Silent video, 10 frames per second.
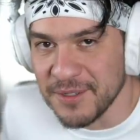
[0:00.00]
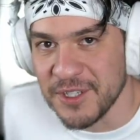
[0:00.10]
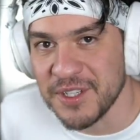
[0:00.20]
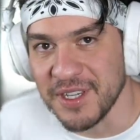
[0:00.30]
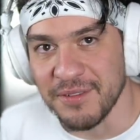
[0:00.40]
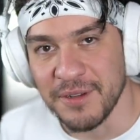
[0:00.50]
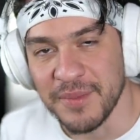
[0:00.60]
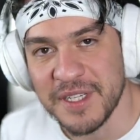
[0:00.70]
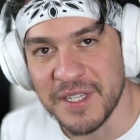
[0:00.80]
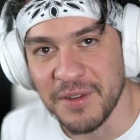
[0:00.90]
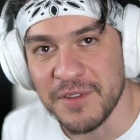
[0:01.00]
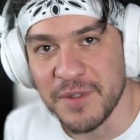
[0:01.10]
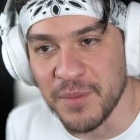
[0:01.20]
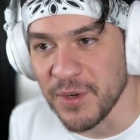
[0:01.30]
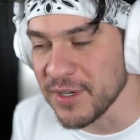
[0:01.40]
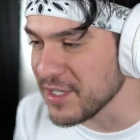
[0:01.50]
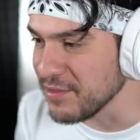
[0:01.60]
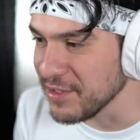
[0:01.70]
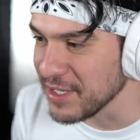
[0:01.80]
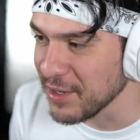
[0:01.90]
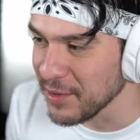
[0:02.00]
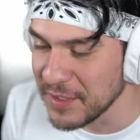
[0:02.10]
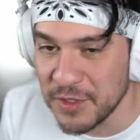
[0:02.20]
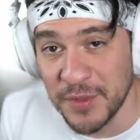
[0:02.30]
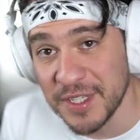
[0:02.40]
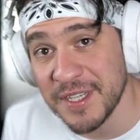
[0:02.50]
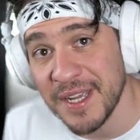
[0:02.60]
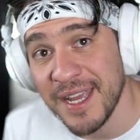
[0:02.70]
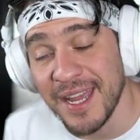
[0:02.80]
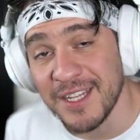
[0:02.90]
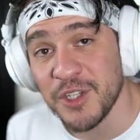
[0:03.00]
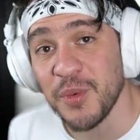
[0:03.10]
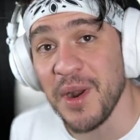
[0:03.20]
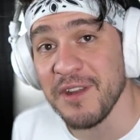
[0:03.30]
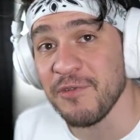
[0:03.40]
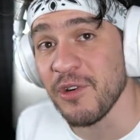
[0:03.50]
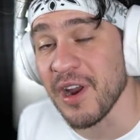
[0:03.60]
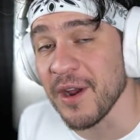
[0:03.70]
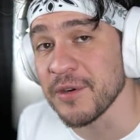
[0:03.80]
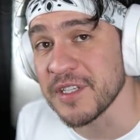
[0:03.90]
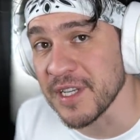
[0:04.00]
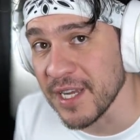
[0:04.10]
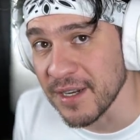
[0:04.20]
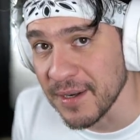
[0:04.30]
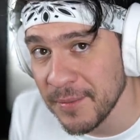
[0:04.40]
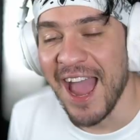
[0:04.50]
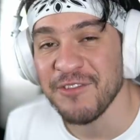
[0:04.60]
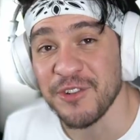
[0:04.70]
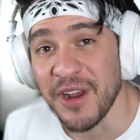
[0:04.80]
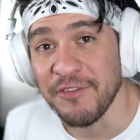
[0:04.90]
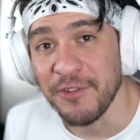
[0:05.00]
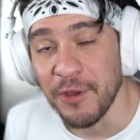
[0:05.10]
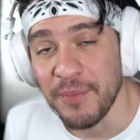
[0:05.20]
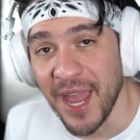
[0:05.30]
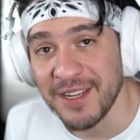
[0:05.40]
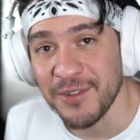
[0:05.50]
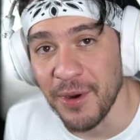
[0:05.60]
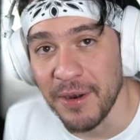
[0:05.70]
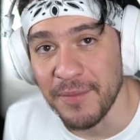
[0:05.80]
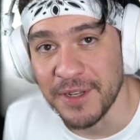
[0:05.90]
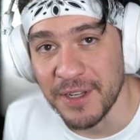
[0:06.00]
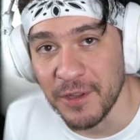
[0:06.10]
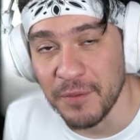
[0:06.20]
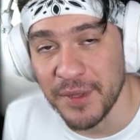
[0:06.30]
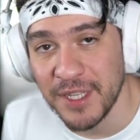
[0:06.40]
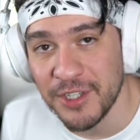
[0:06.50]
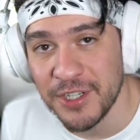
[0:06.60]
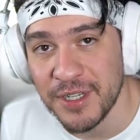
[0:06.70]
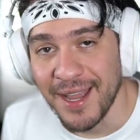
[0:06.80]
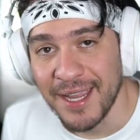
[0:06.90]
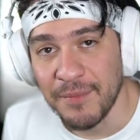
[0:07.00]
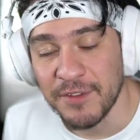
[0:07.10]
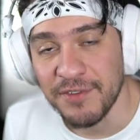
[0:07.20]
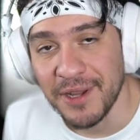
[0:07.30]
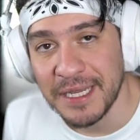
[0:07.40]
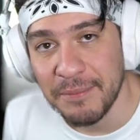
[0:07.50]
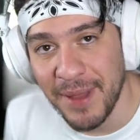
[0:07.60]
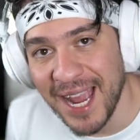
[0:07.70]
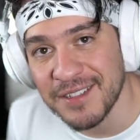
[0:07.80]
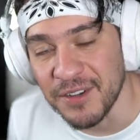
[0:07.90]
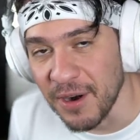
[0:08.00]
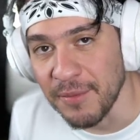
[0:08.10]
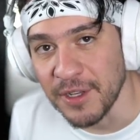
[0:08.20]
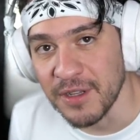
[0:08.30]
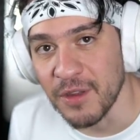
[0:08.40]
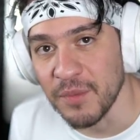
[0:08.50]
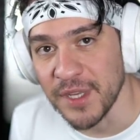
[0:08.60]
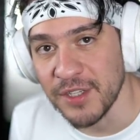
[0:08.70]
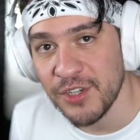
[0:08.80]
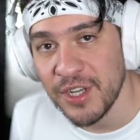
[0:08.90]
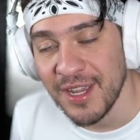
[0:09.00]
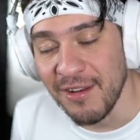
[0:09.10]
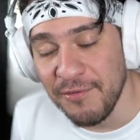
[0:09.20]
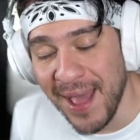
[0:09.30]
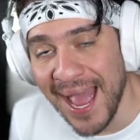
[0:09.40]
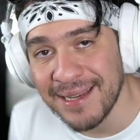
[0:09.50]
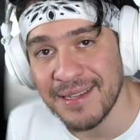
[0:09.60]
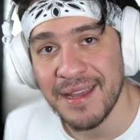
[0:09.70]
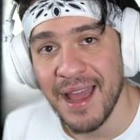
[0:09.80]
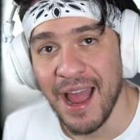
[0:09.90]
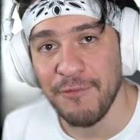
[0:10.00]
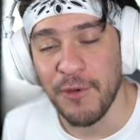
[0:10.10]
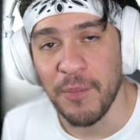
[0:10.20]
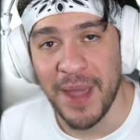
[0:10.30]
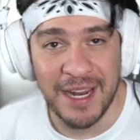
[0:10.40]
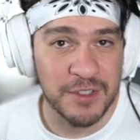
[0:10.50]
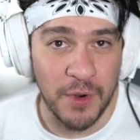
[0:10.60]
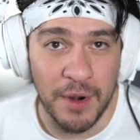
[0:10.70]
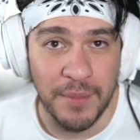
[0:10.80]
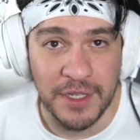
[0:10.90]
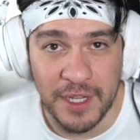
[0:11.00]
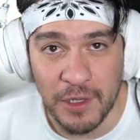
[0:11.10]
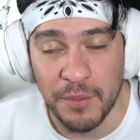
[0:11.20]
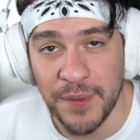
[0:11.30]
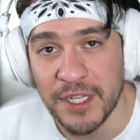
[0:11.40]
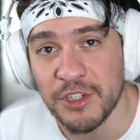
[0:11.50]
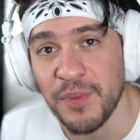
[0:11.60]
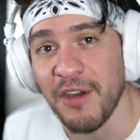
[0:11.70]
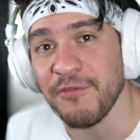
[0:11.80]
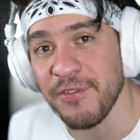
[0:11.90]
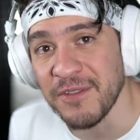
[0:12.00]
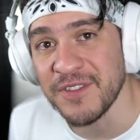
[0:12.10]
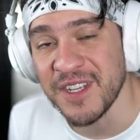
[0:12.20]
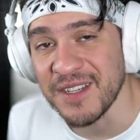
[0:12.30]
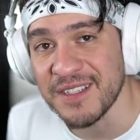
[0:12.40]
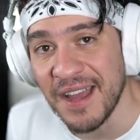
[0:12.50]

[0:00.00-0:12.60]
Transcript: just giving myself some words of encouragement. It's 24 hours later. After I fell back to Armadillo Beach, I kept falling back to Armadillo Beach. In fact, I fell back to Armadillo Beach about 15